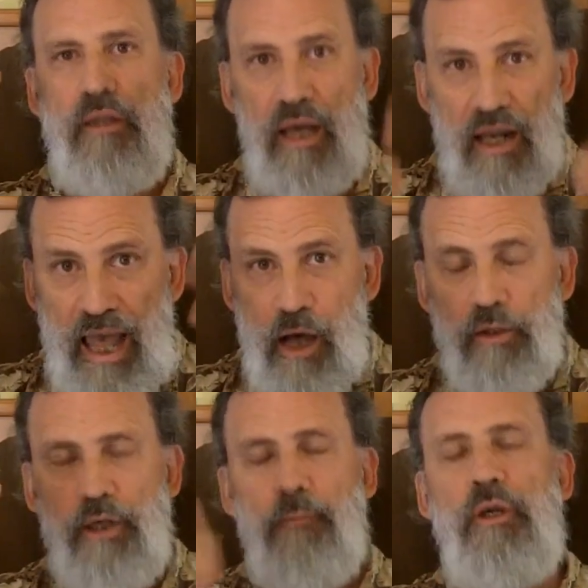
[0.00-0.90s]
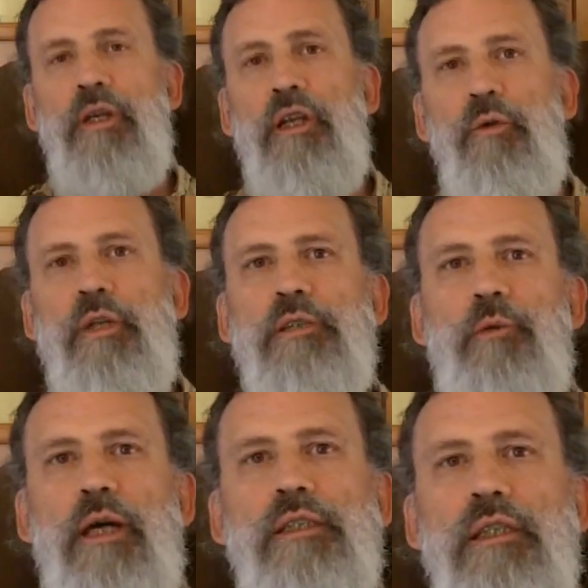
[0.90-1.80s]
allowing them to continue this
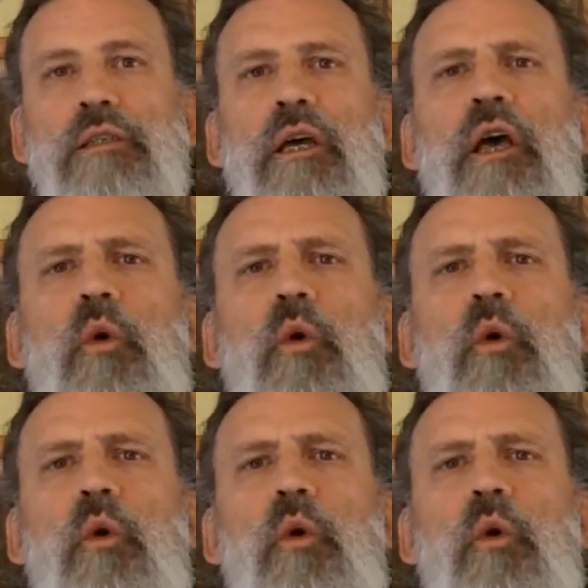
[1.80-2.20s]
process.